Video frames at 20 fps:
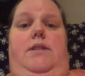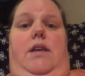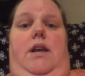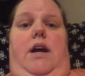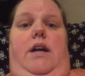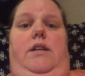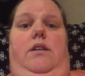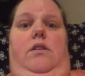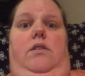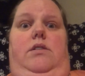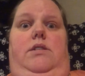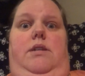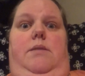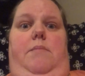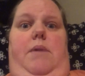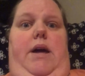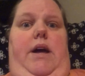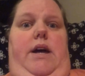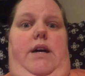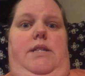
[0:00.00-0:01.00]
And I looked at
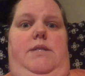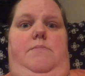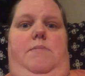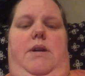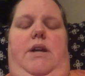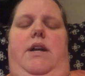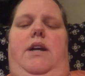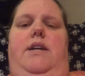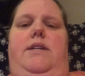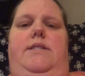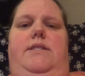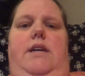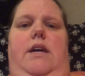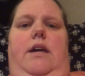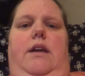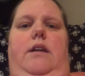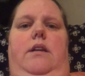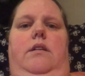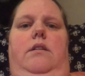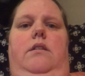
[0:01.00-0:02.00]
my husband and I
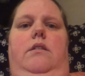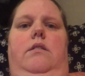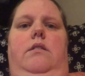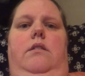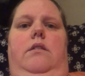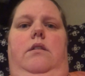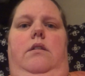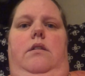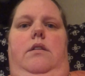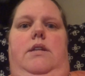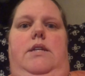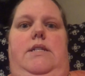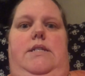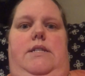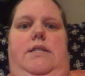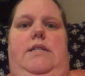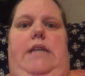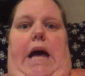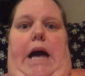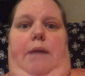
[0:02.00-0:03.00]
said,
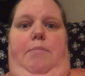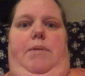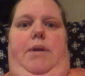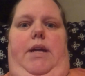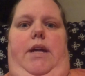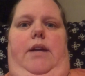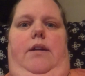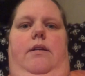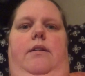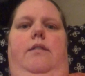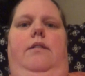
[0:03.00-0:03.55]
this is happening.